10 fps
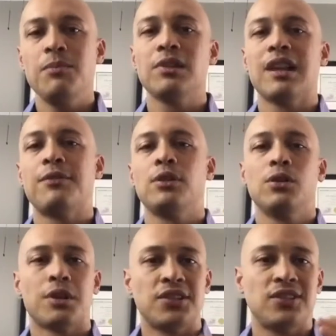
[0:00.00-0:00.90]
level
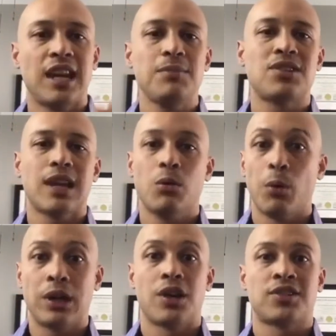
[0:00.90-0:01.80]
or the same state, what
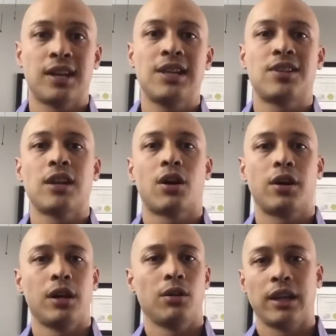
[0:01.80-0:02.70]
we call steady state cardio,